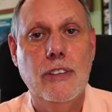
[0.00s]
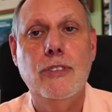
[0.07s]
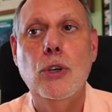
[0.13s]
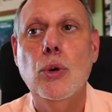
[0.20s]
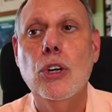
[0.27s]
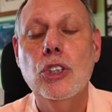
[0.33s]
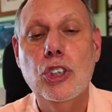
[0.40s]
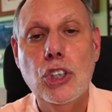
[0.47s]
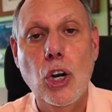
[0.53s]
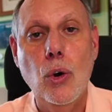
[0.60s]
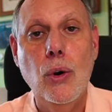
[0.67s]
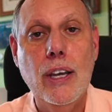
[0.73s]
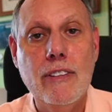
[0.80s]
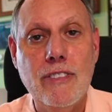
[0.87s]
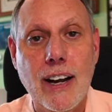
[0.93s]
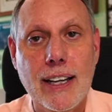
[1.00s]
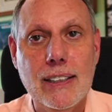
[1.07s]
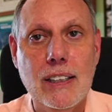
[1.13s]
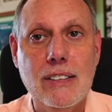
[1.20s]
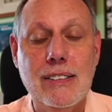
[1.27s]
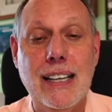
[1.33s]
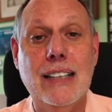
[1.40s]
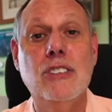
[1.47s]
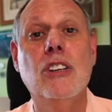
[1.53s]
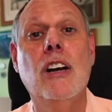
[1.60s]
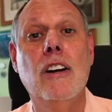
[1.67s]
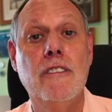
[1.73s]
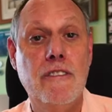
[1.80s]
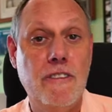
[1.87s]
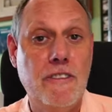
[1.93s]
if you are showing violence that's
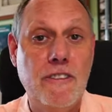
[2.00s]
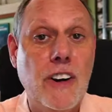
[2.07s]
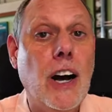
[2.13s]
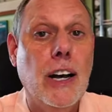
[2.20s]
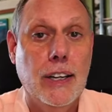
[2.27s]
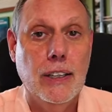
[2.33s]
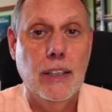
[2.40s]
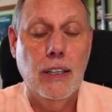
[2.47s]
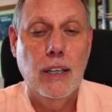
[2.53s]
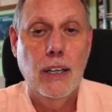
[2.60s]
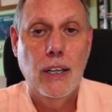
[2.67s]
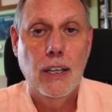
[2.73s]
fun,